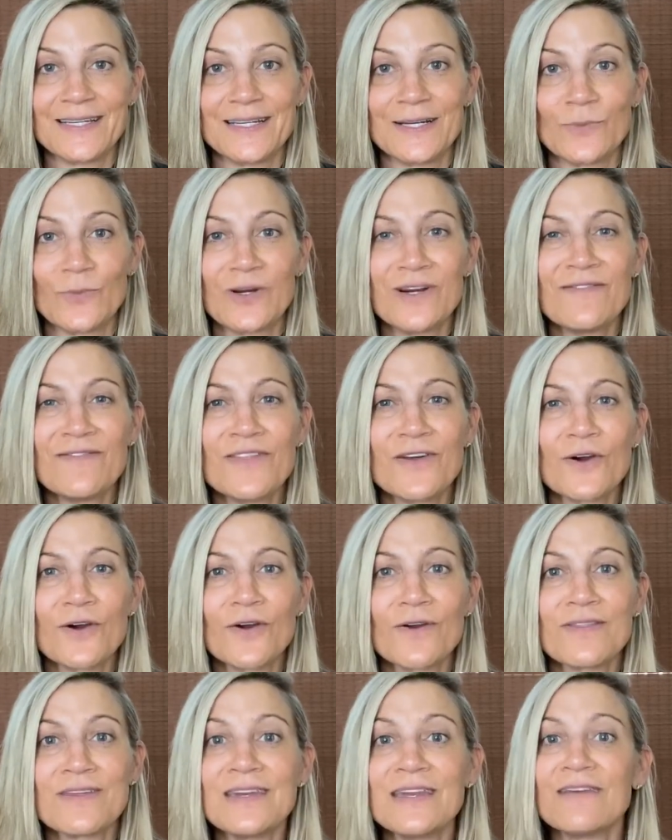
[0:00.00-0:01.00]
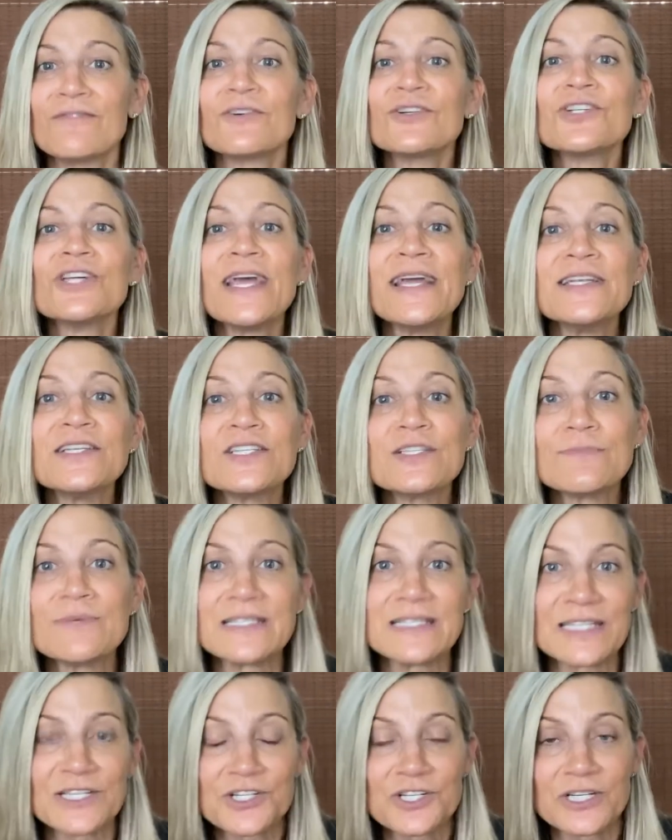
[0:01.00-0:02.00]
What if the earth never changed
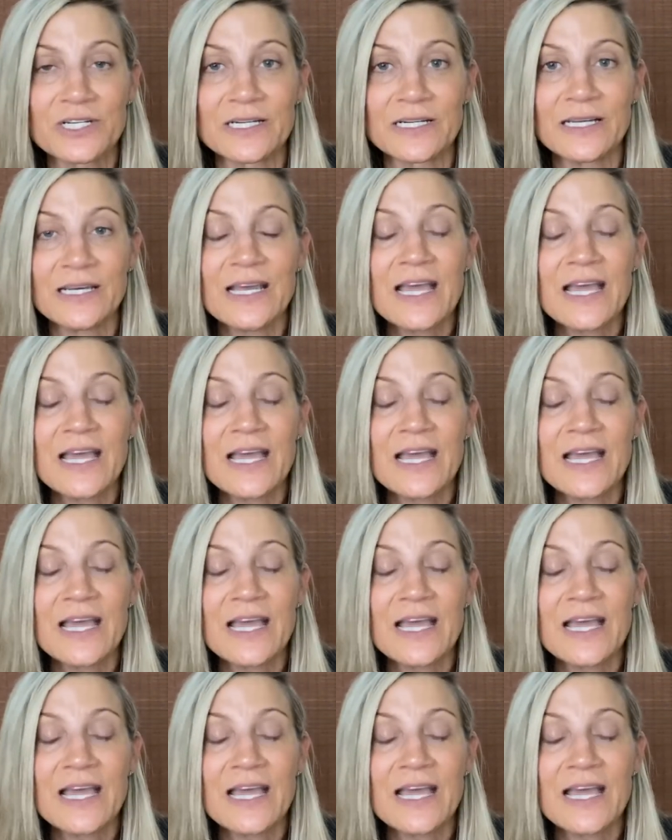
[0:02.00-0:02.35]
position